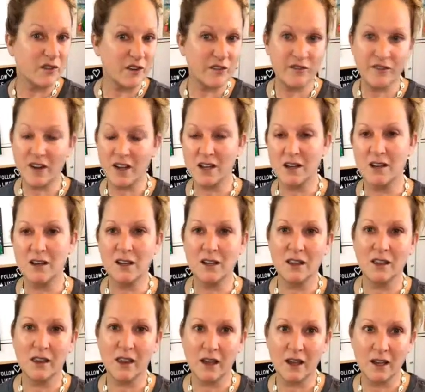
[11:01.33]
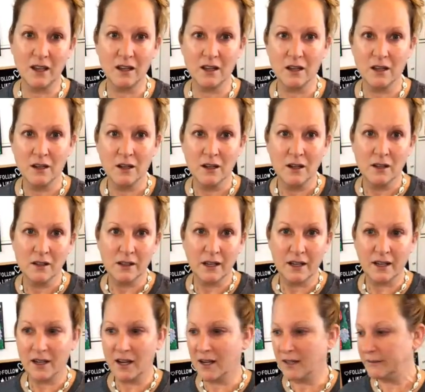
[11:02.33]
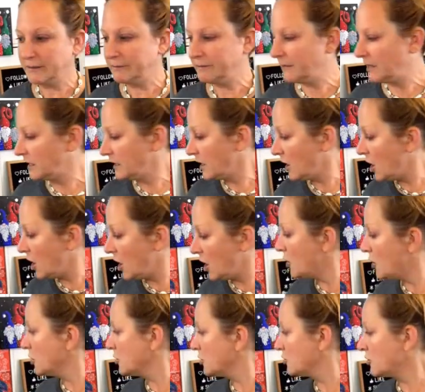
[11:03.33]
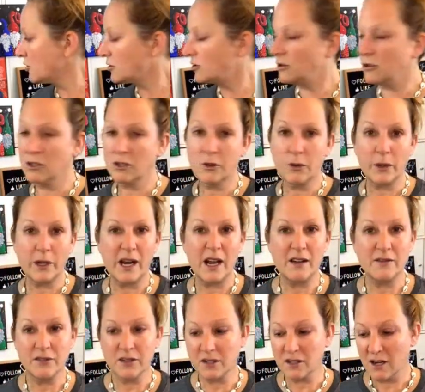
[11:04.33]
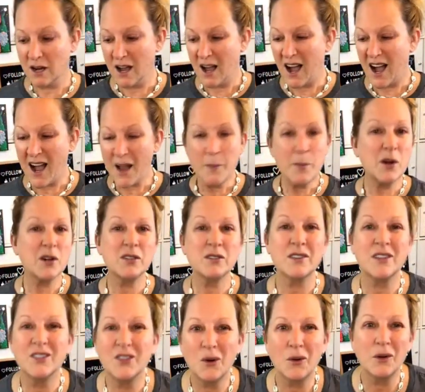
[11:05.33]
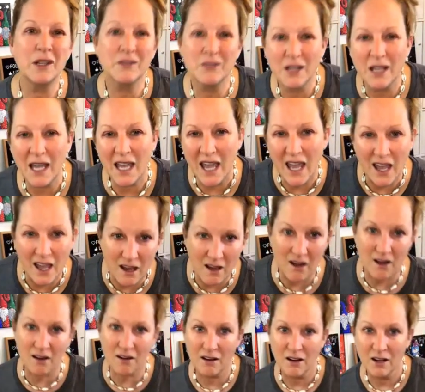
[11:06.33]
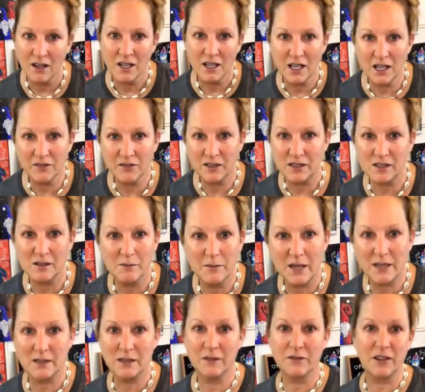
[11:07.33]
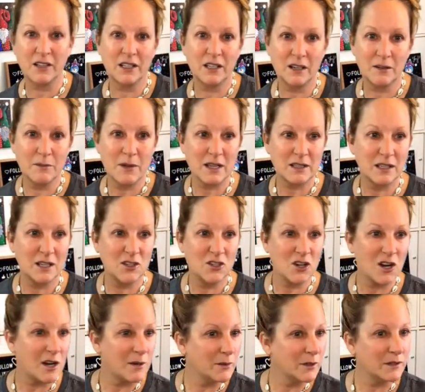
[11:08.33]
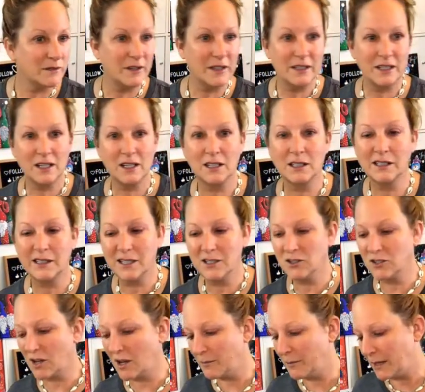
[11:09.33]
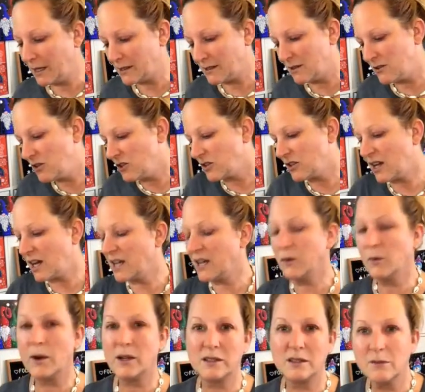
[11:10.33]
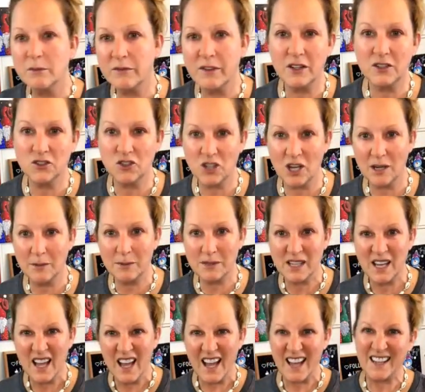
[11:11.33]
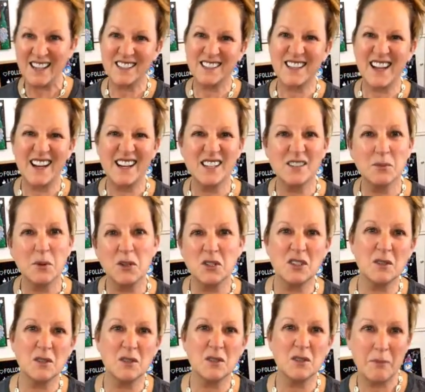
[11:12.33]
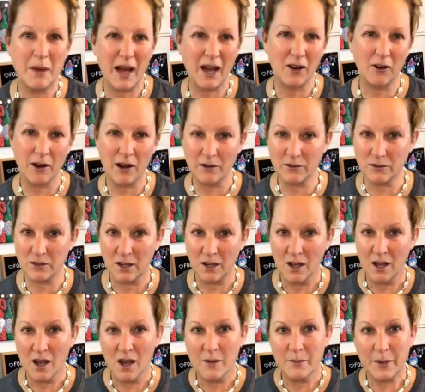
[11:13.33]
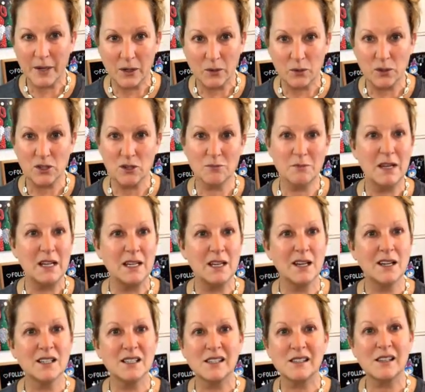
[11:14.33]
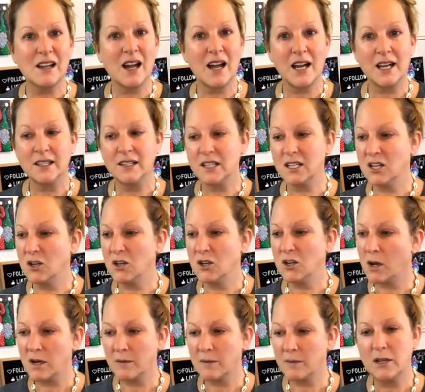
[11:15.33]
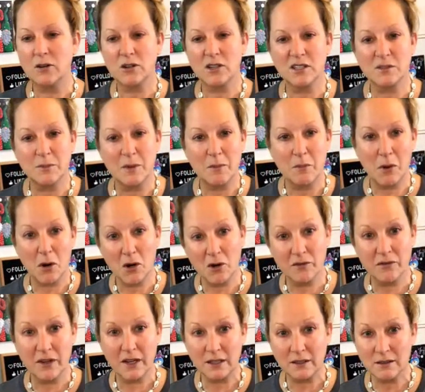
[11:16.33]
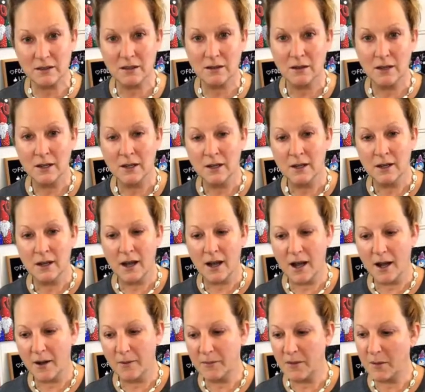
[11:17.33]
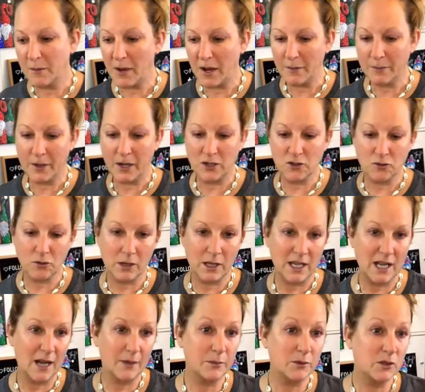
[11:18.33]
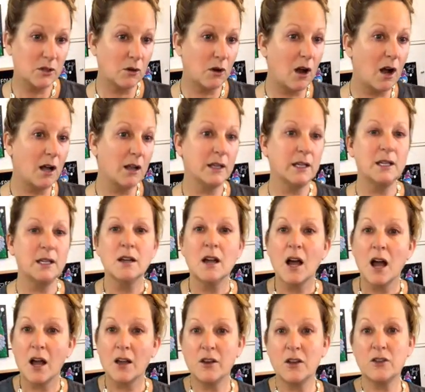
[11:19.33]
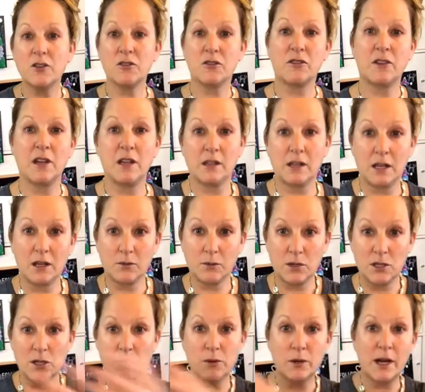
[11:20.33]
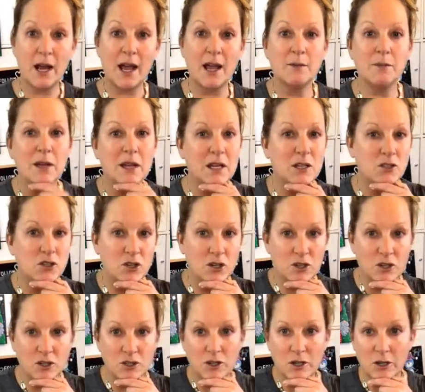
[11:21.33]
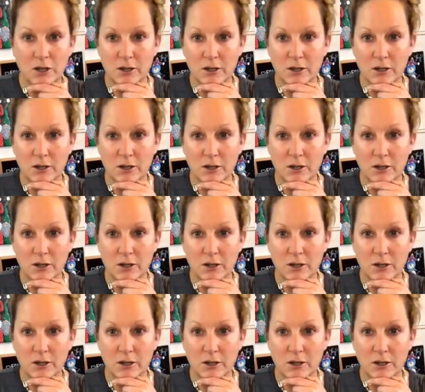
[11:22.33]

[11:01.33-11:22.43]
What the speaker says: for fun in like an art journal or whatever, I personally don't even care if it's a mess, if I did a messy job or if I did a clean job, because I just kind of want some fun shapes and it's kind of supposed to be background. But when you're making a sign that you want to be crisp and perfect, the Mod Podge really helps. So Holly, another thing, like when you and I made your